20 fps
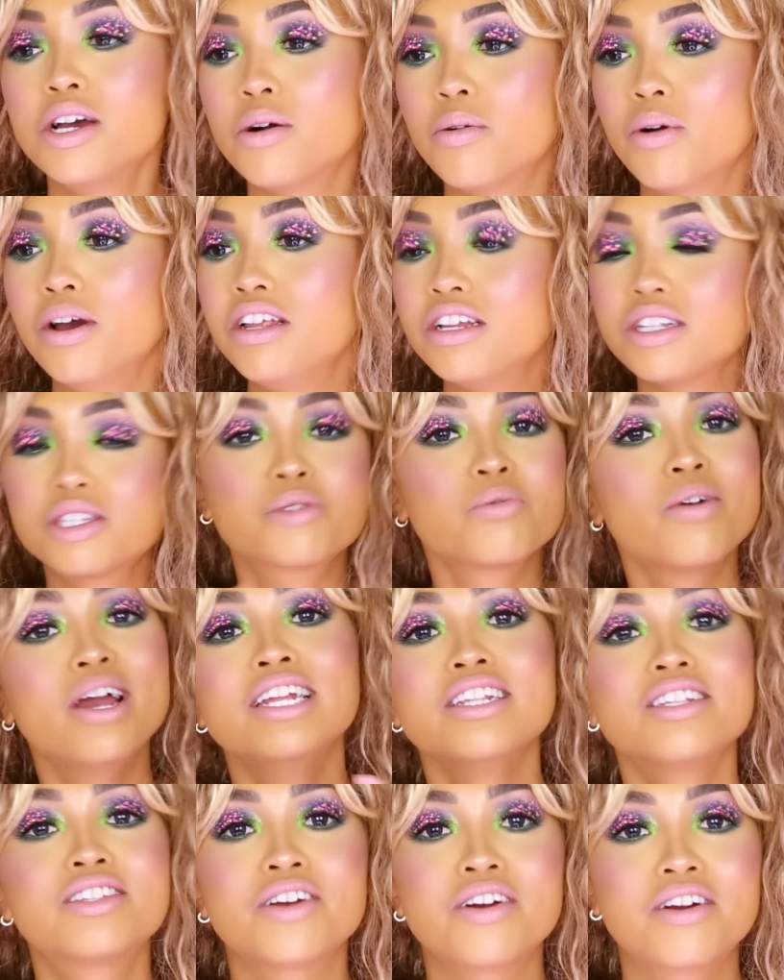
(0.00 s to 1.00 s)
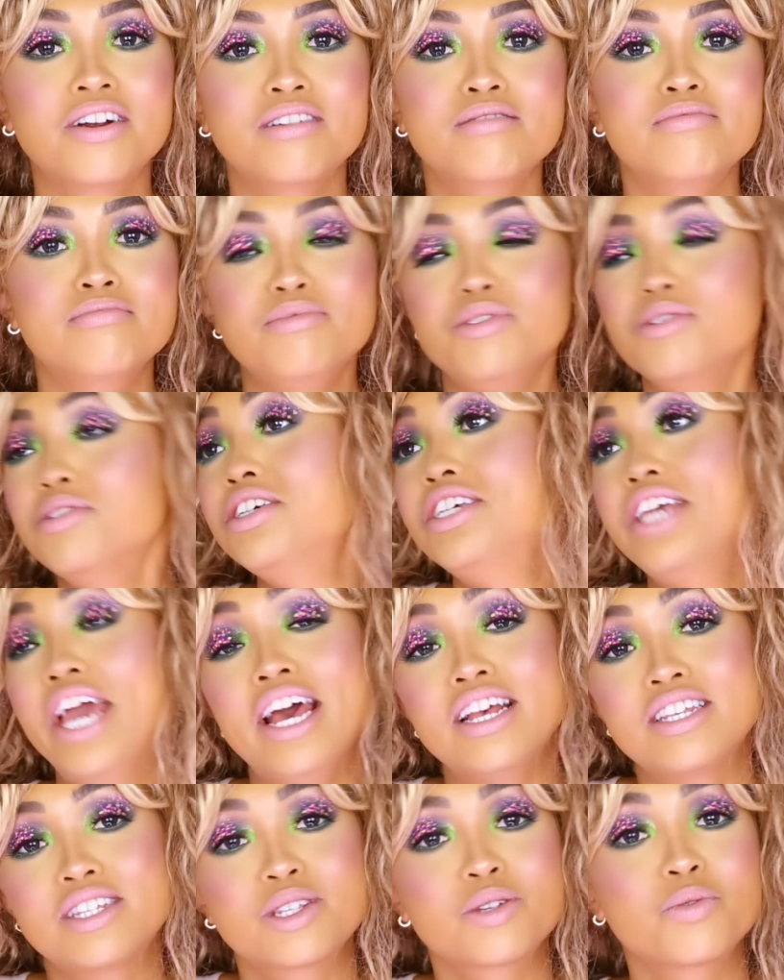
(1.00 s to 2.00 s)
When it's winter, you
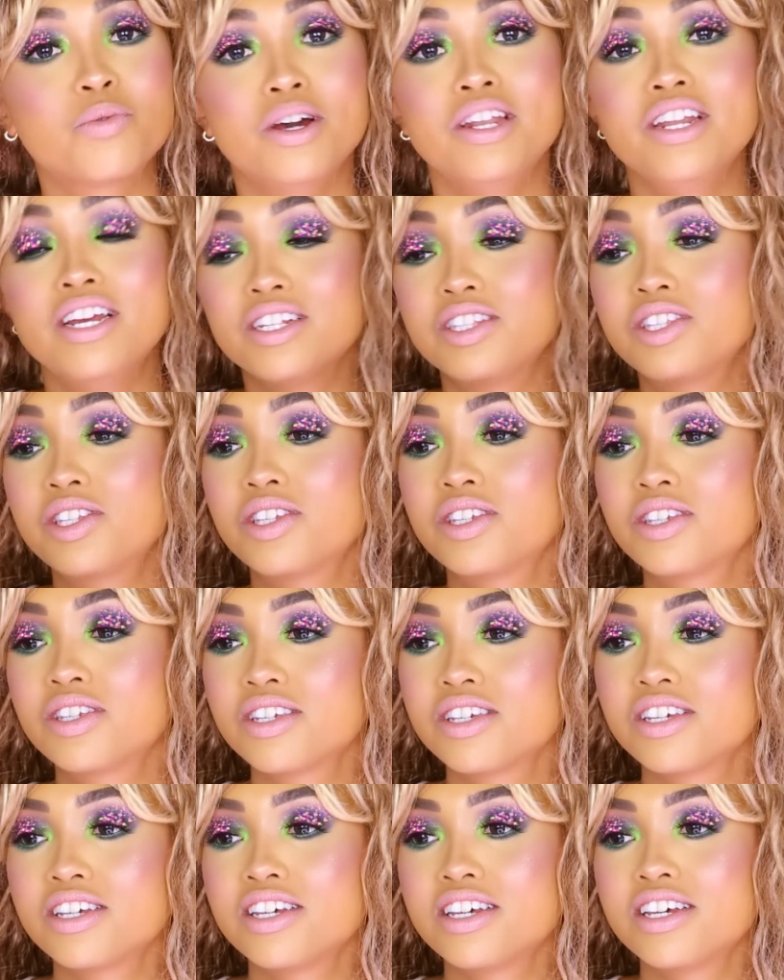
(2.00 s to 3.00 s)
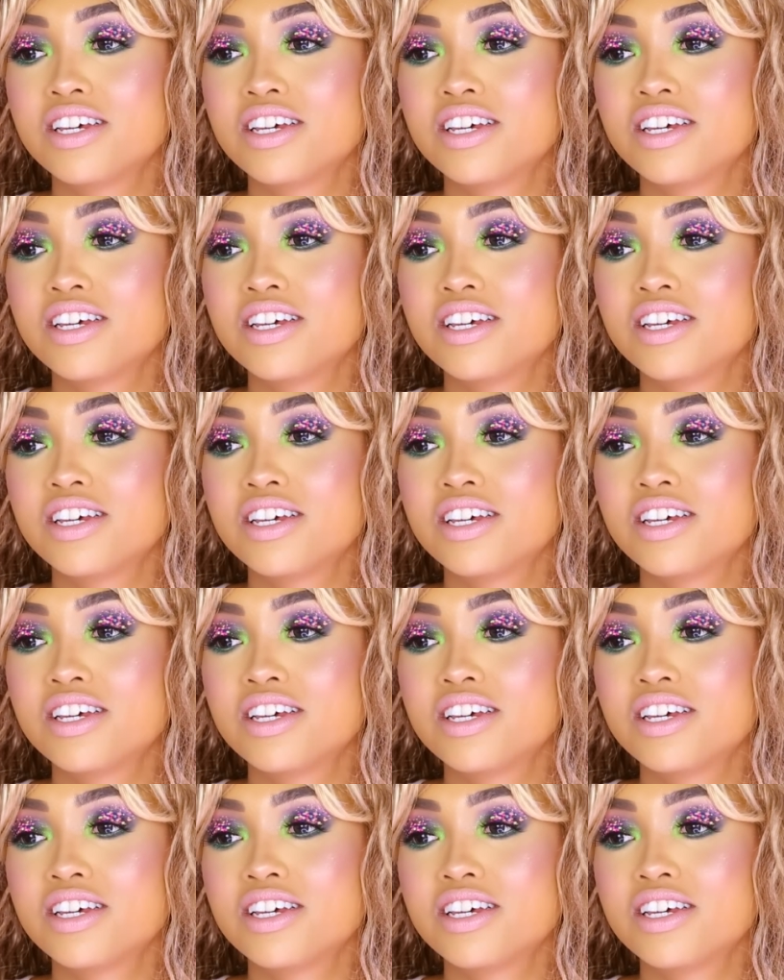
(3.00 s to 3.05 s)
guess. When it's